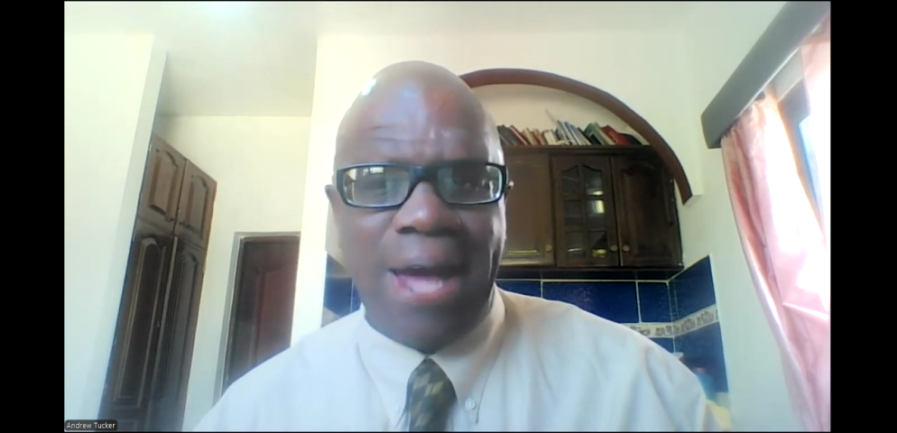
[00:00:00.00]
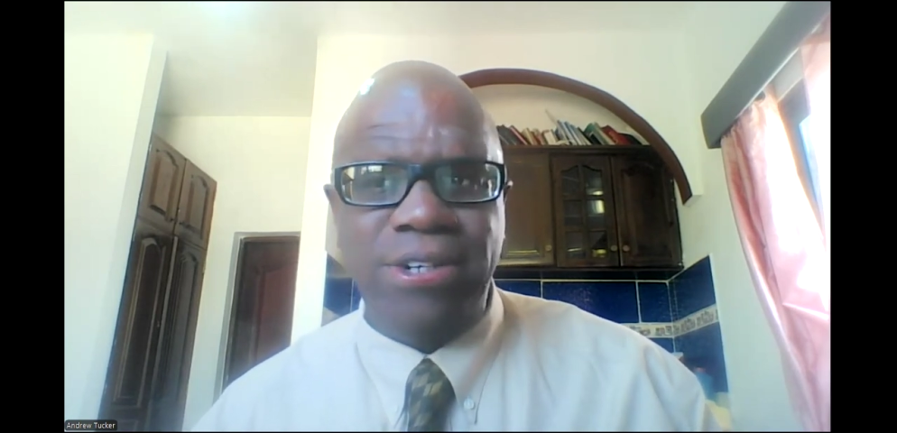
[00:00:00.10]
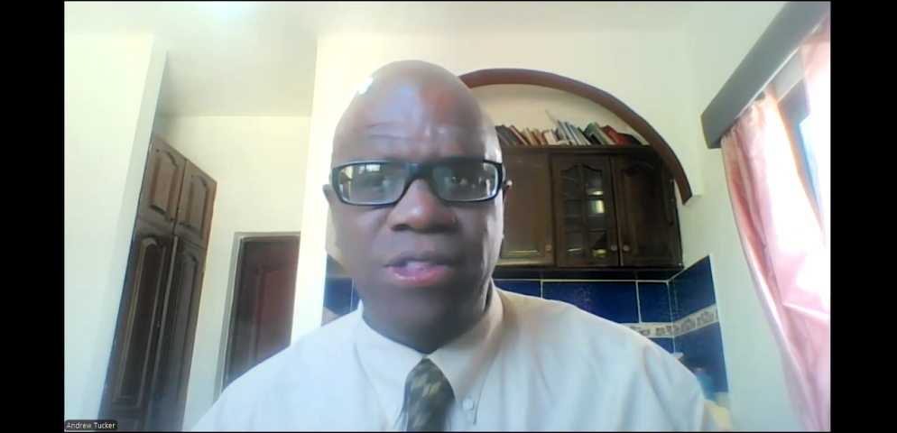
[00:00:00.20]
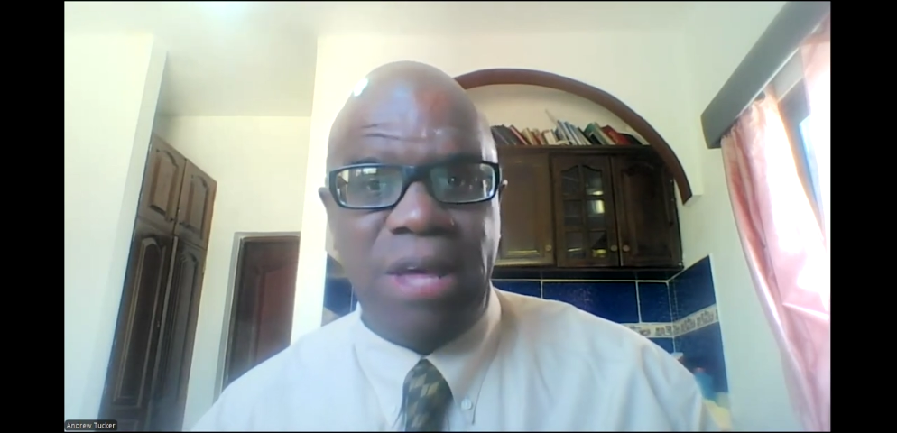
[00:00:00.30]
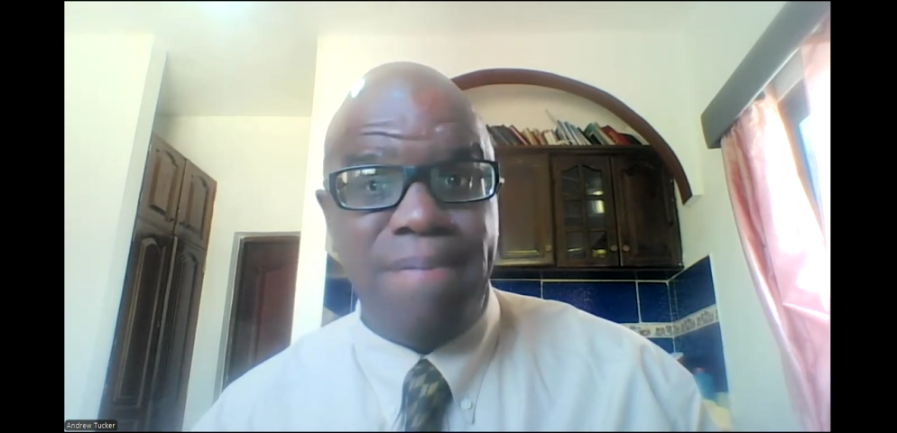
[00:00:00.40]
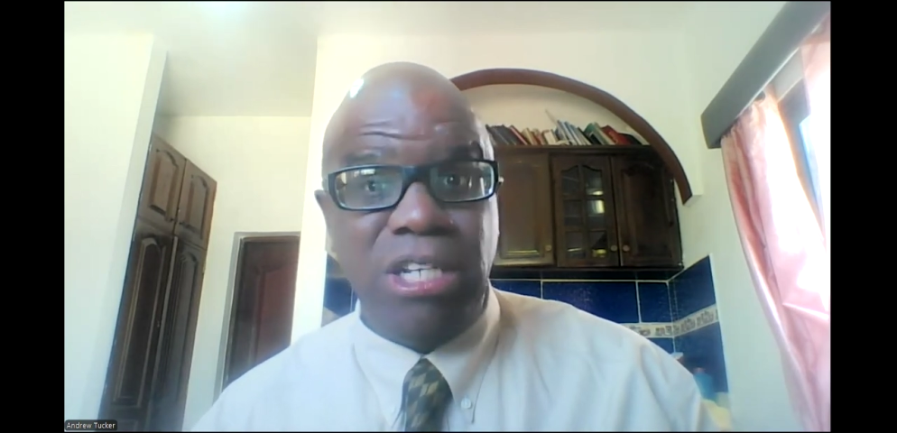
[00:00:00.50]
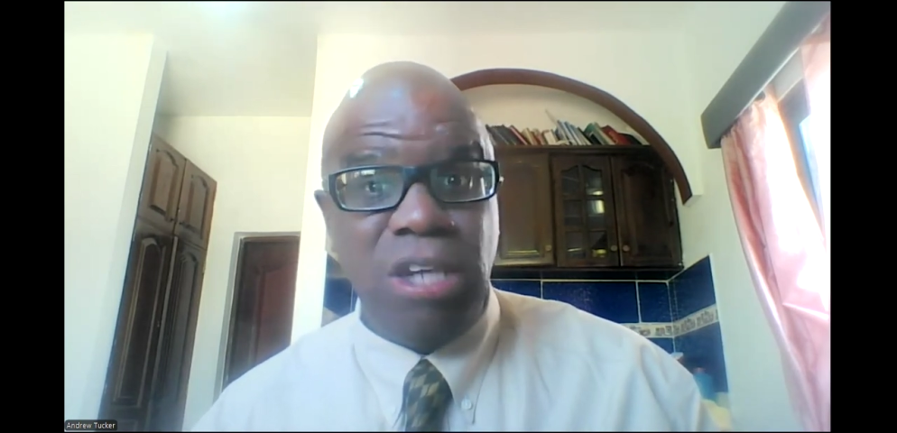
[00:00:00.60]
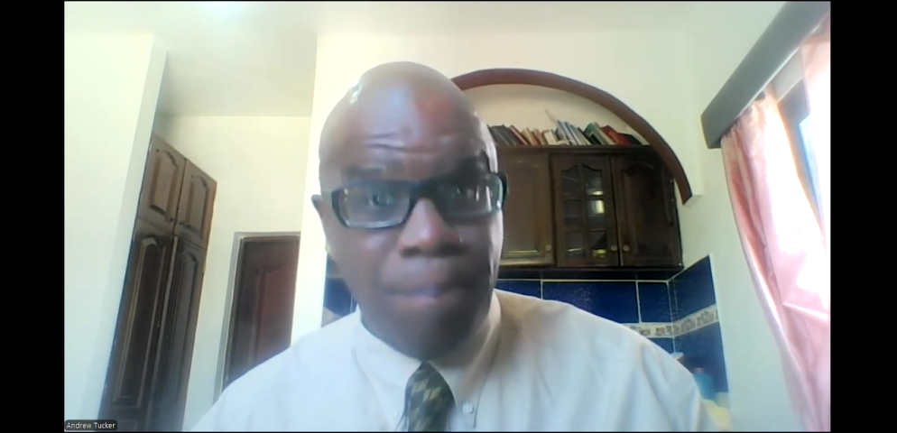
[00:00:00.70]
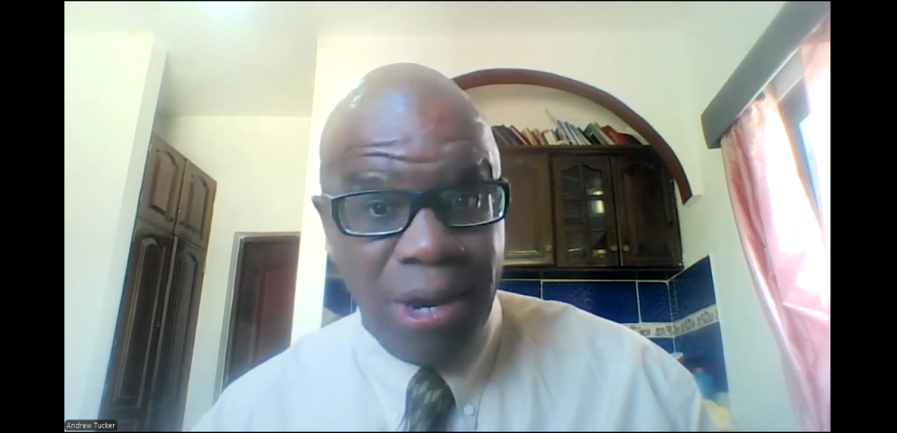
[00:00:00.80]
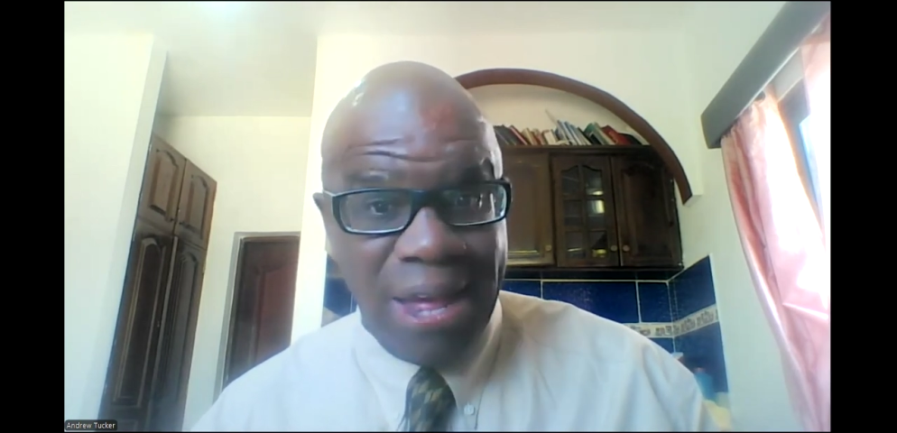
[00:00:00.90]
And they
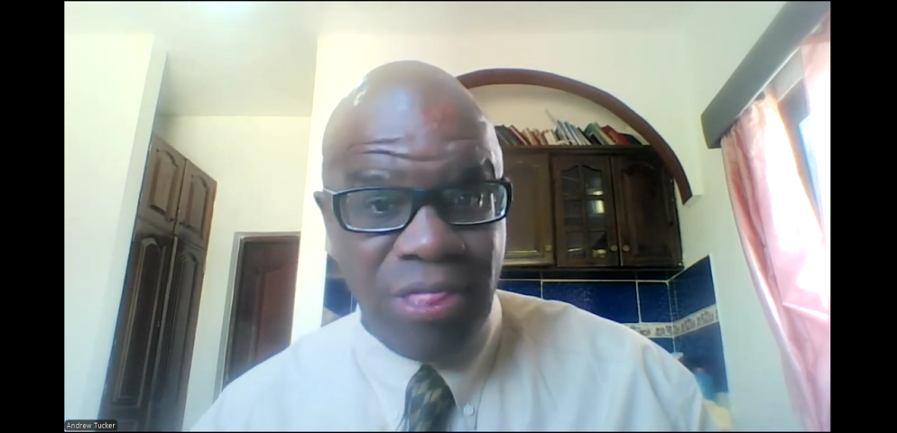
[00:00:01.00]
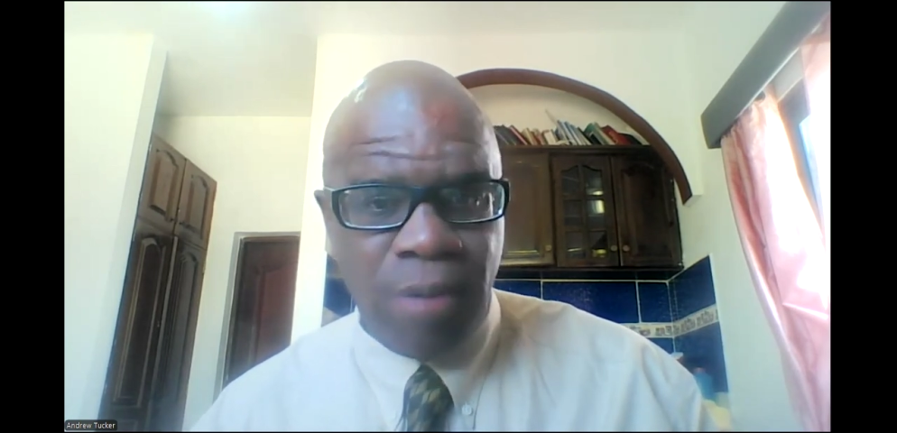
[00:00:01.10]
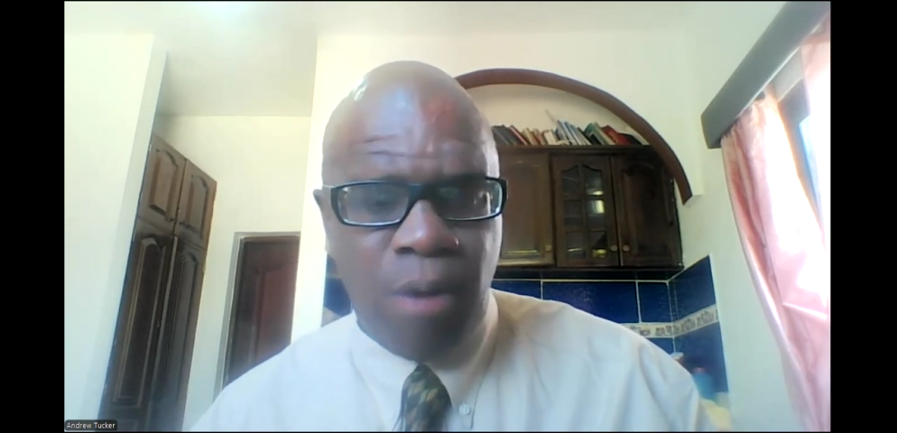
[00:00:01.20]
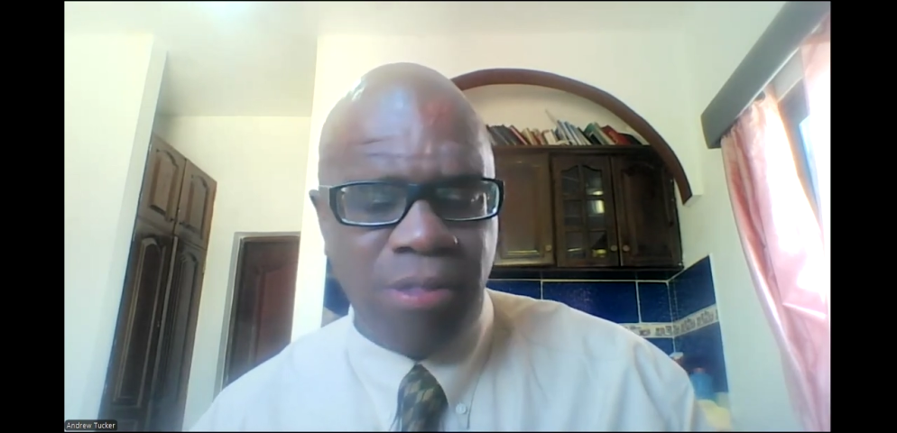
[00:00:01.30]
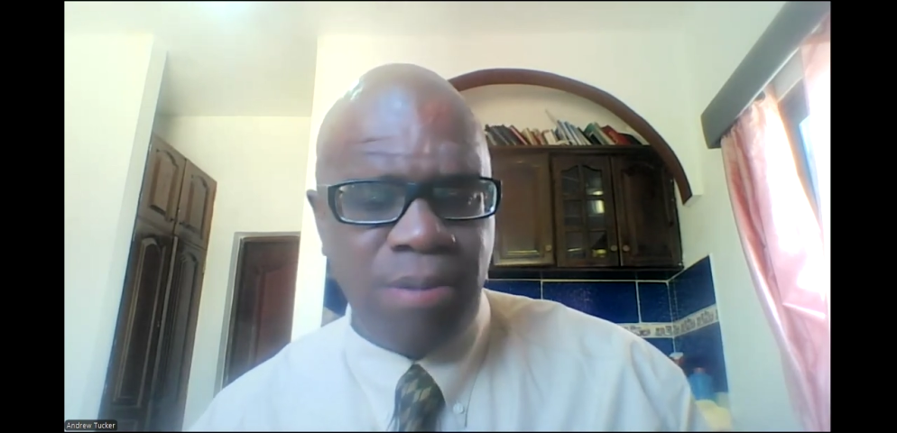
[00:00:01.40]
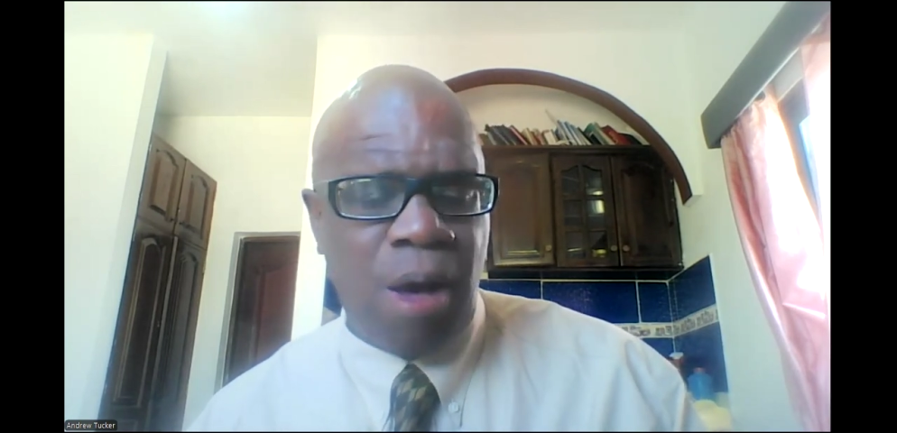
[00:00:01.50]
manipulate the